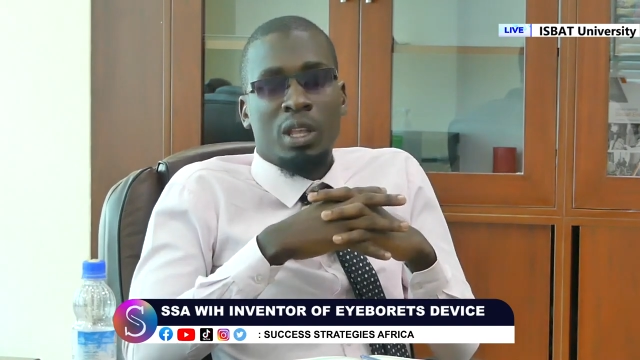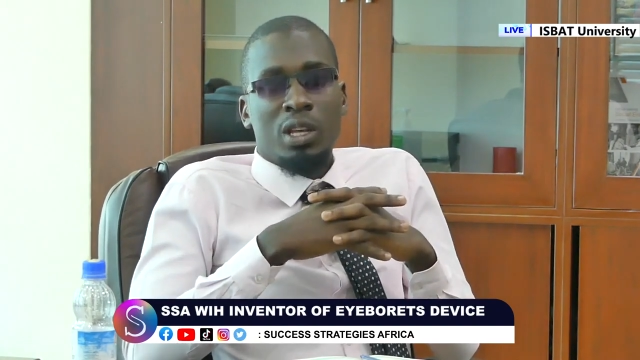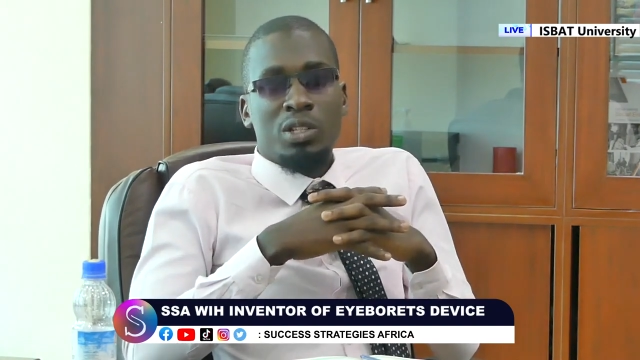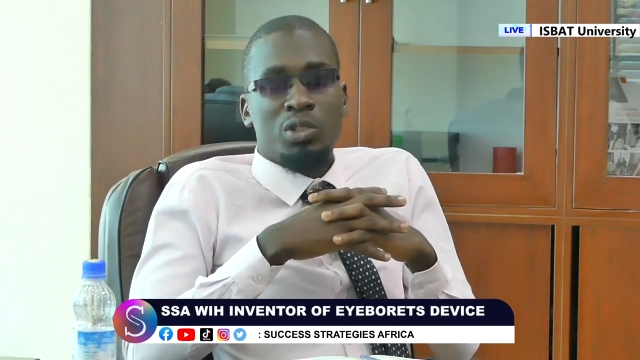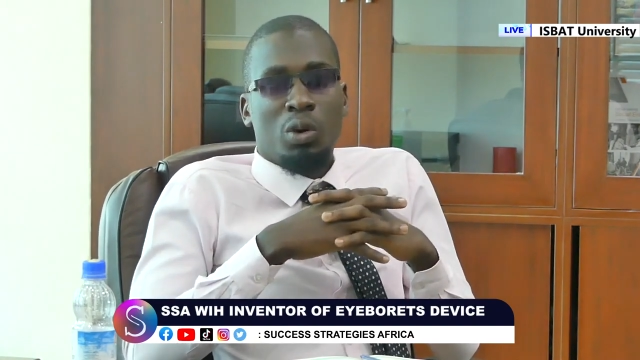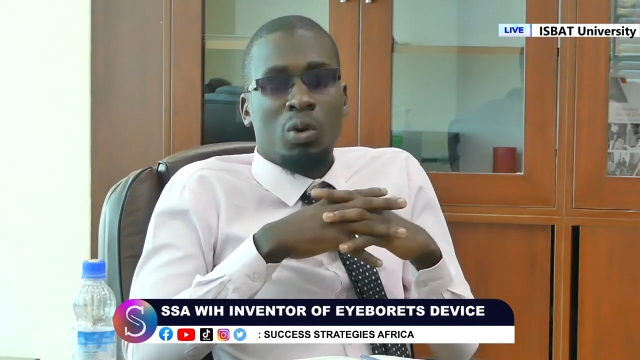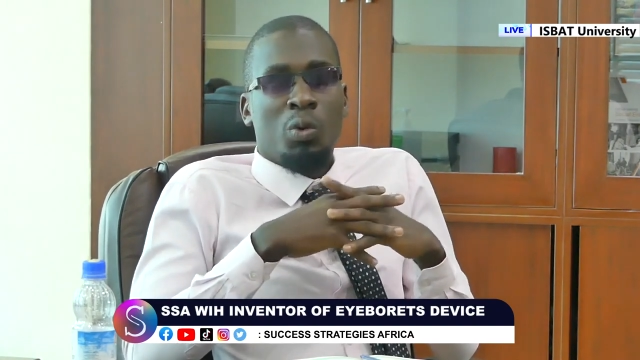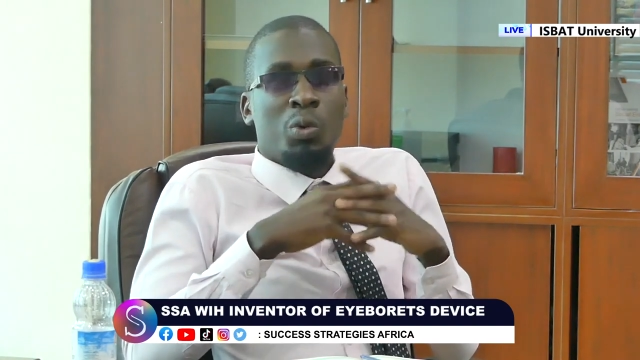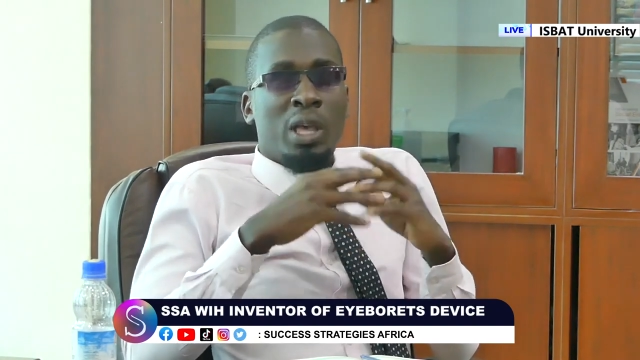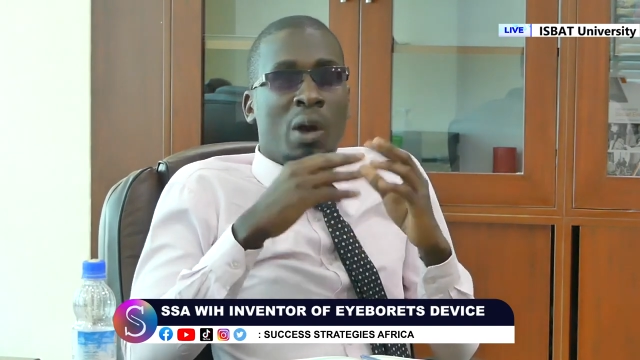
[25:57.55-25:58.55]

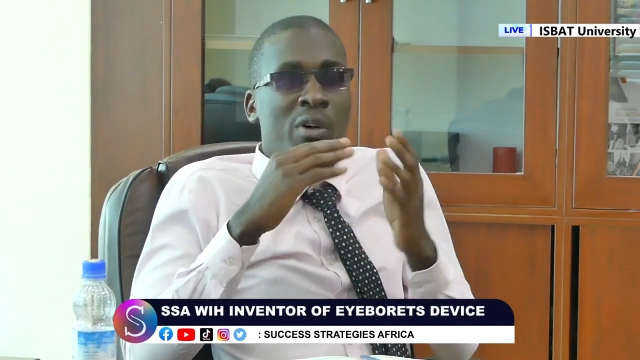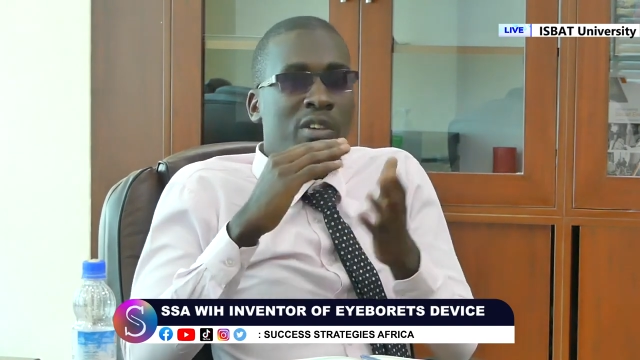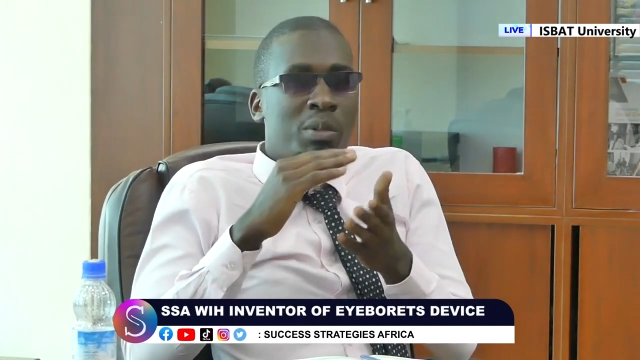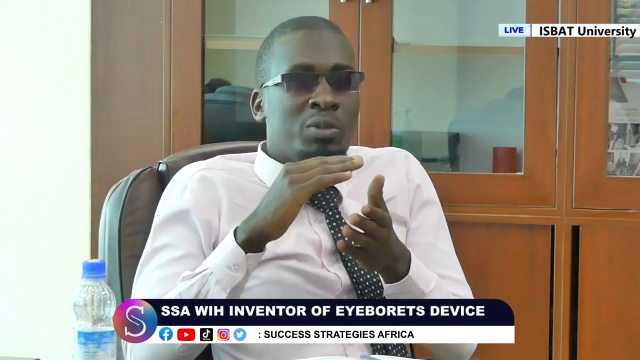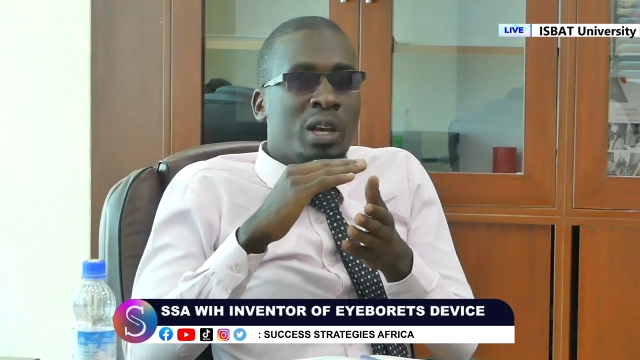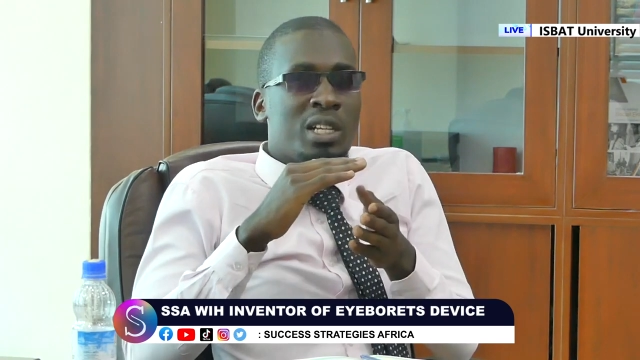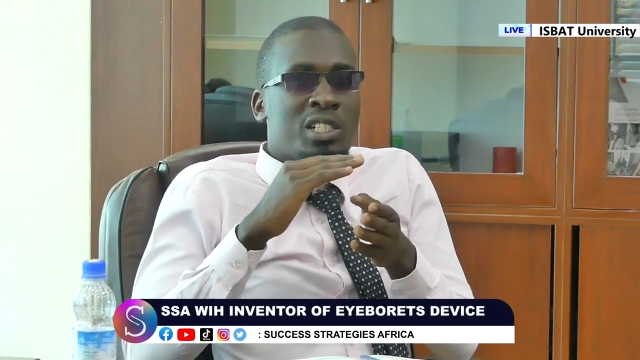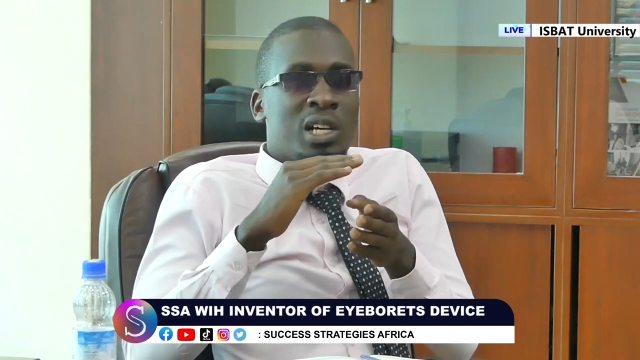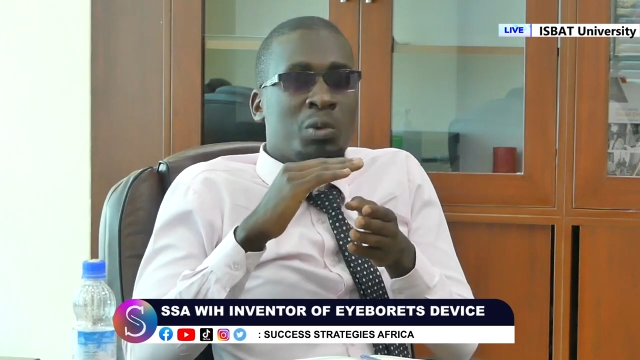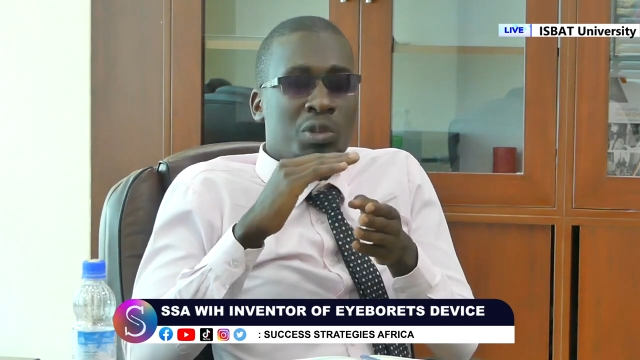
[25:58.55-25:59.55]
So however much you can
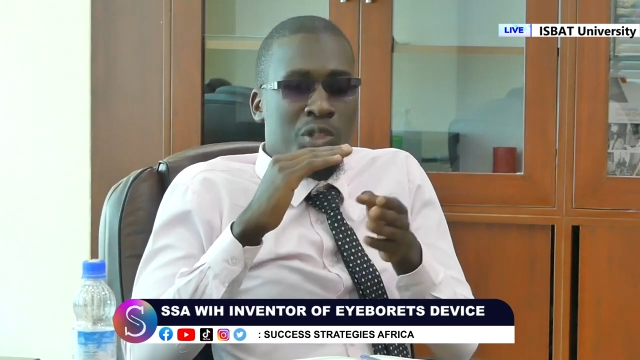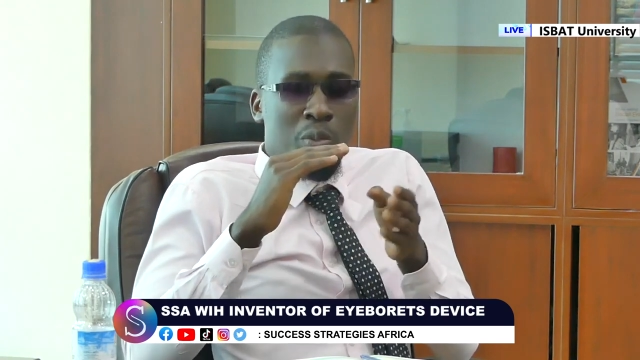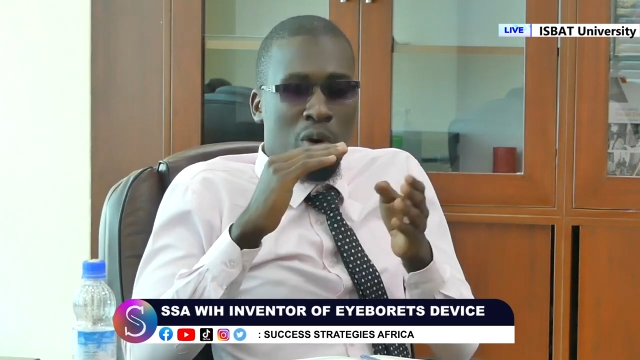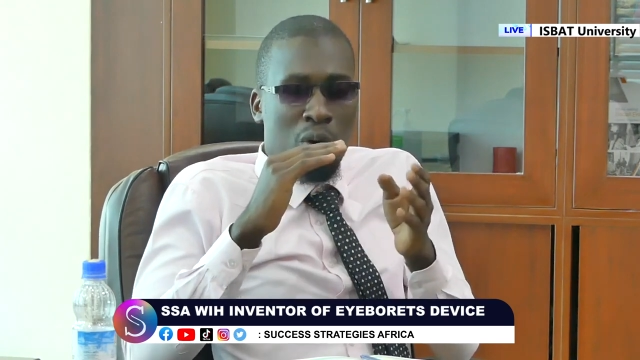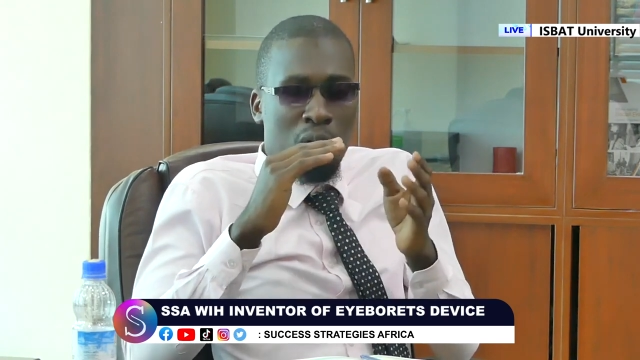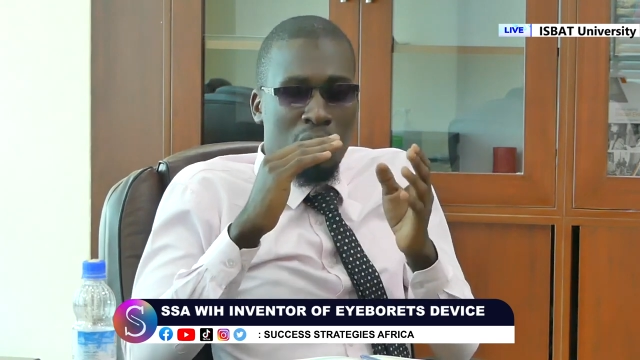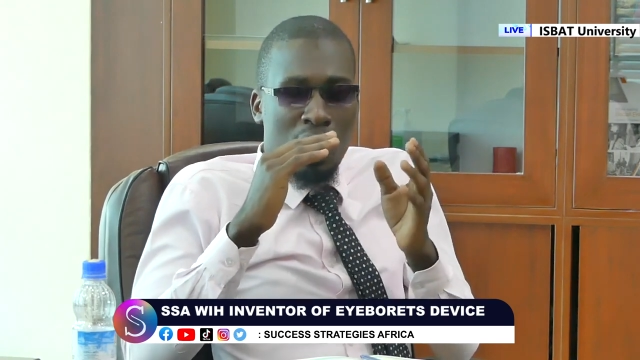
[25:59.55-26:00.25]
start with small,